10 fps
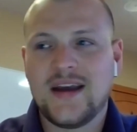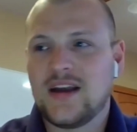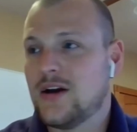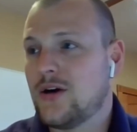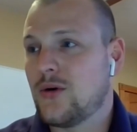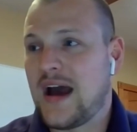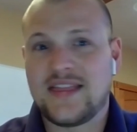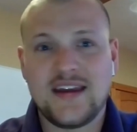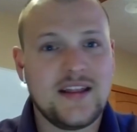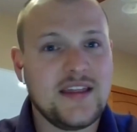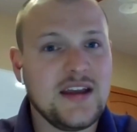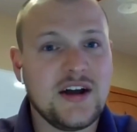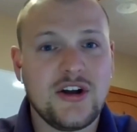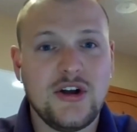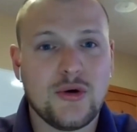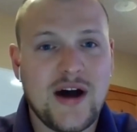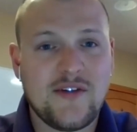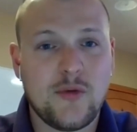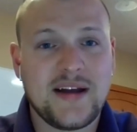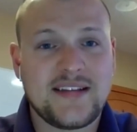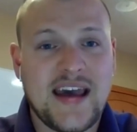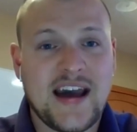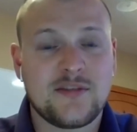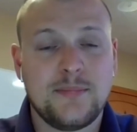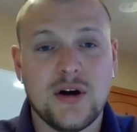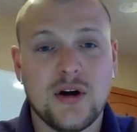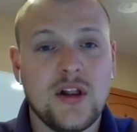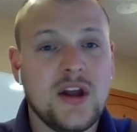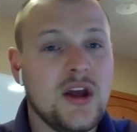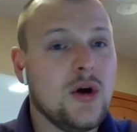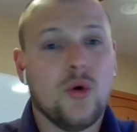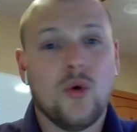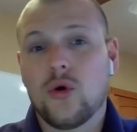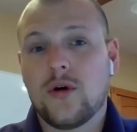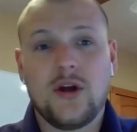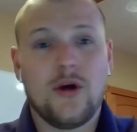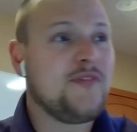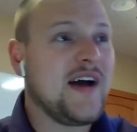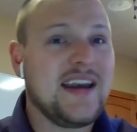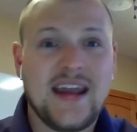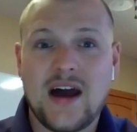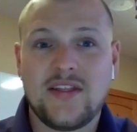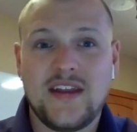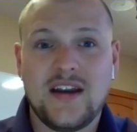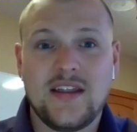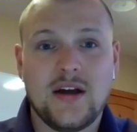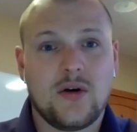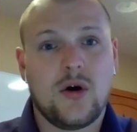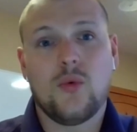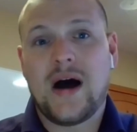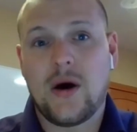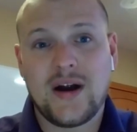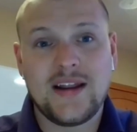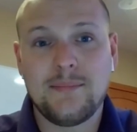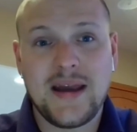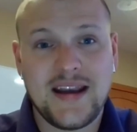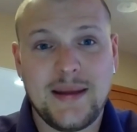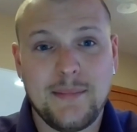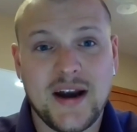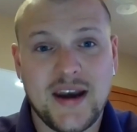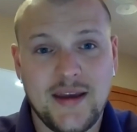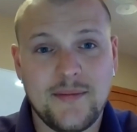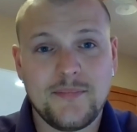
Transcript: you know, at the end of the year, you don't have a big tax bill or, you know, finding out at the end of the year, oh, wow, I didn't make any money.